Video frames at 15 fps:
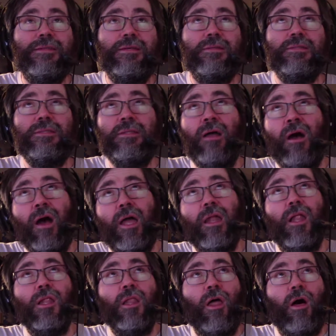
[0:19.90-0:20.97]
Not
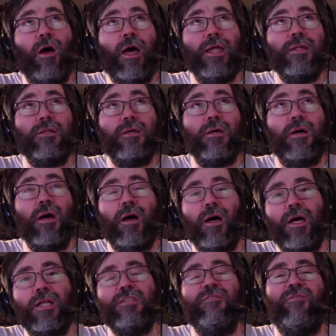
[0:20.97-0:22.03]
a lot
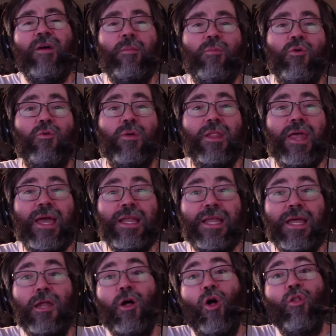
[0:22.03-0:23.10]
Devember
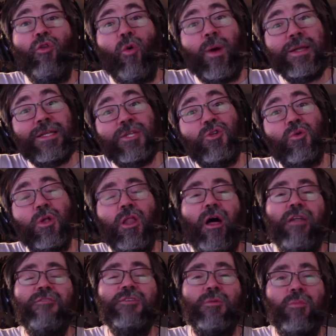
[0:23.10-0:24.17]
related, although I did do a
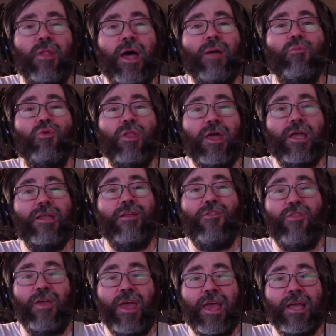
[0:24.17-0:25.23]
lot of Sublime related
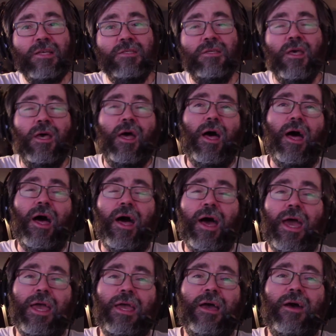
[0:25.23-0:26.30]
things.
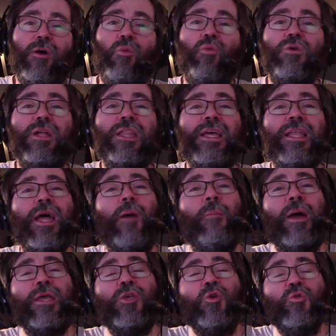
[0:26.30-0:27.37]
I cleaned up my
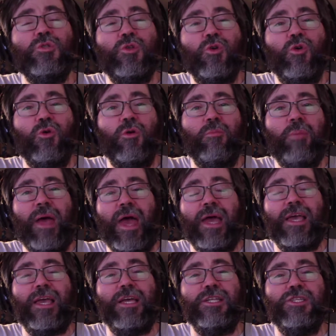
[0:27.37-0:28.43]
user
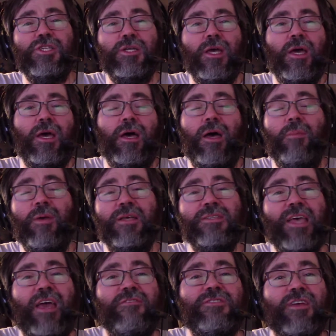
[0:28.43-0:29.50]
package because
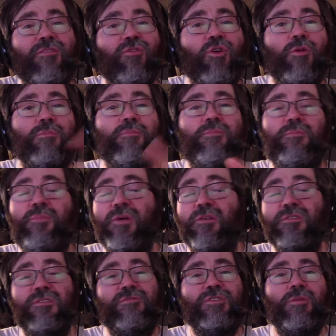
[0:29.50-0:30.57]
I have several
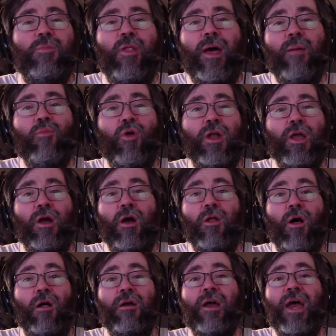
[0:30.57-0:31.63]
builds of Sublime running on
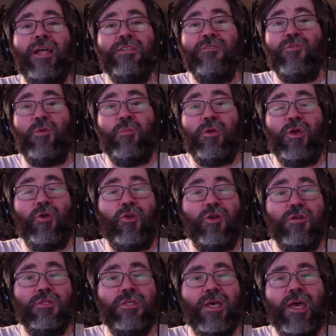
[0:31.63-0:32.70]
all kinds of
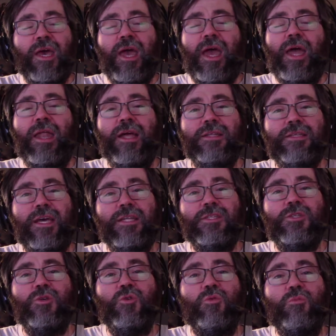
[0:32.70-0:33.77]
computers, and I tend
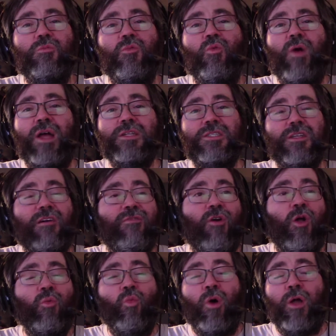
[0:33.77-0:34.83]
to write stuff
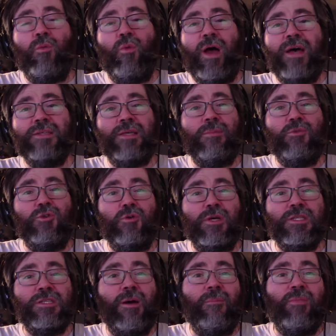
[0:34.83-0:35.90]
on one as I'm doing
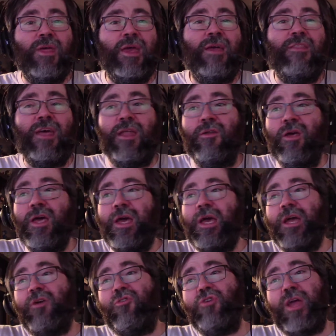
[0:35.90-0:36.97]
something and then
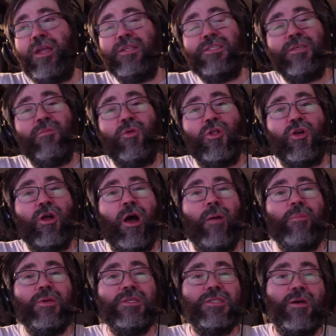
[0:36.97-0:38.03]
create a similar
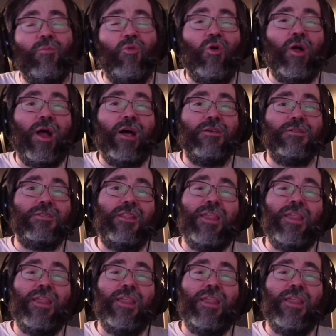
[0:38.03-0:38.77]
copy somewhere else.